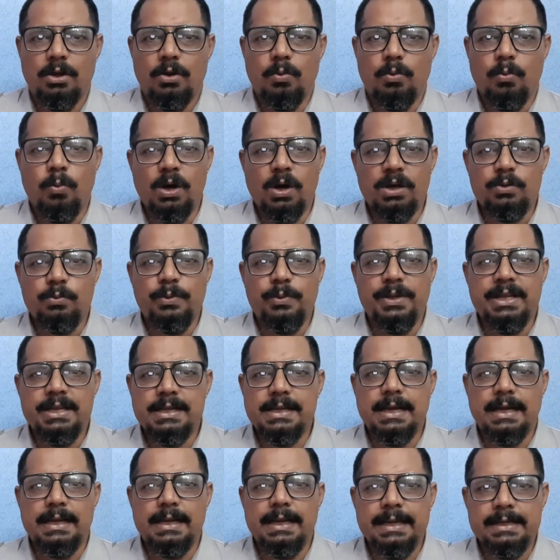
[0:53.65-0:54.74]
what we
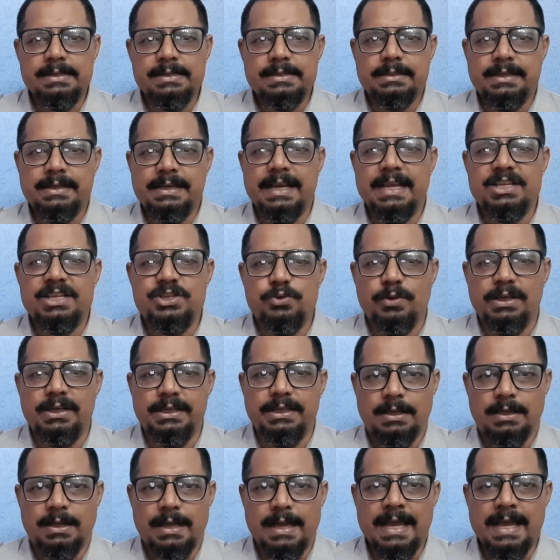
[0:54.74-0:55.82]
collect gradually
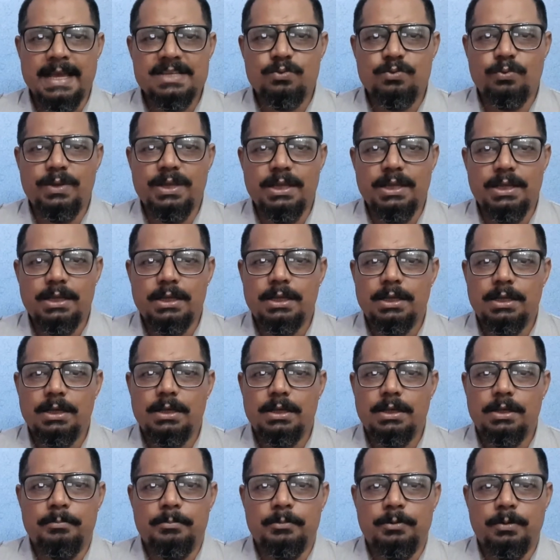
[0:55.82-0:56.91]
as we
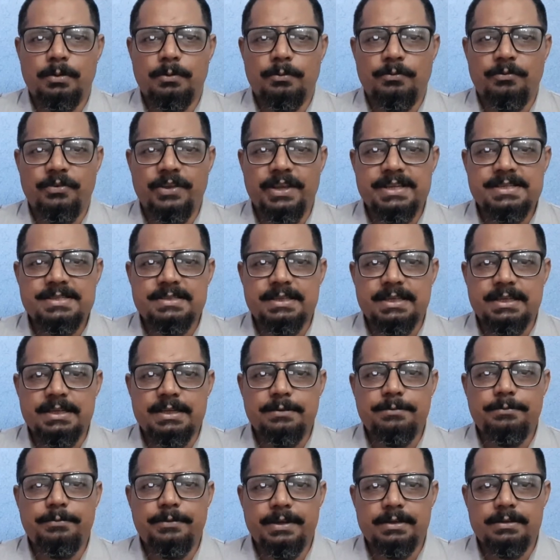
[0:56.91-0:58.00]
face the
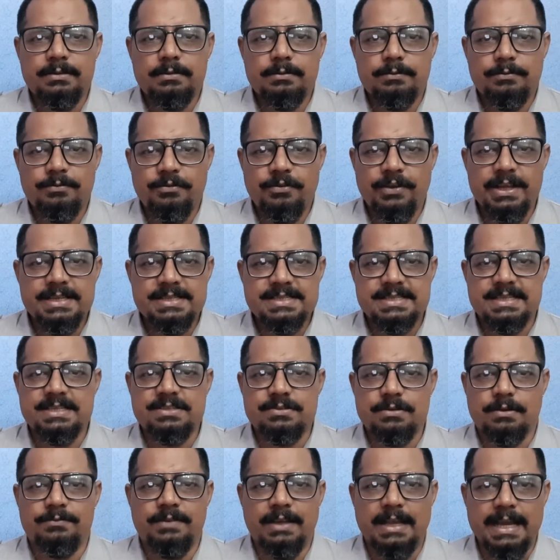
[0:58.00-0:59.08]
different phases
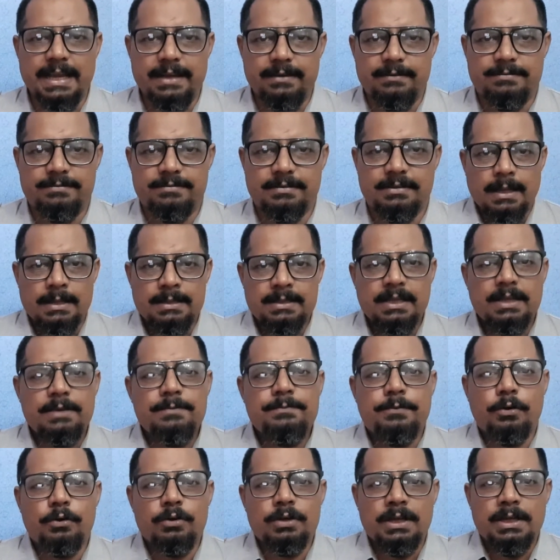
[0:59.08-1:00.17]
of life. And
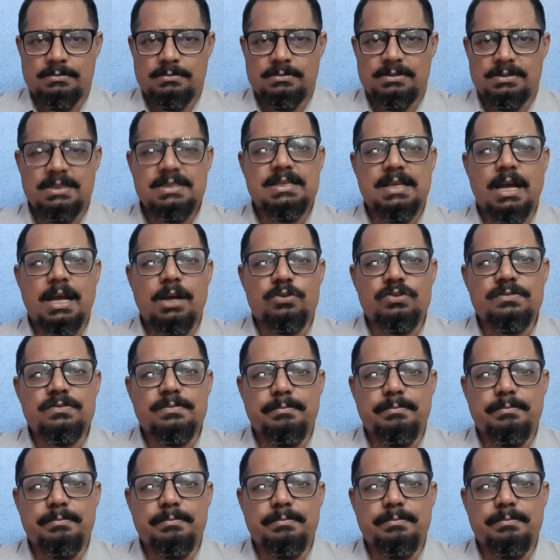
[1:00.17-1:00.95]
therefore, this house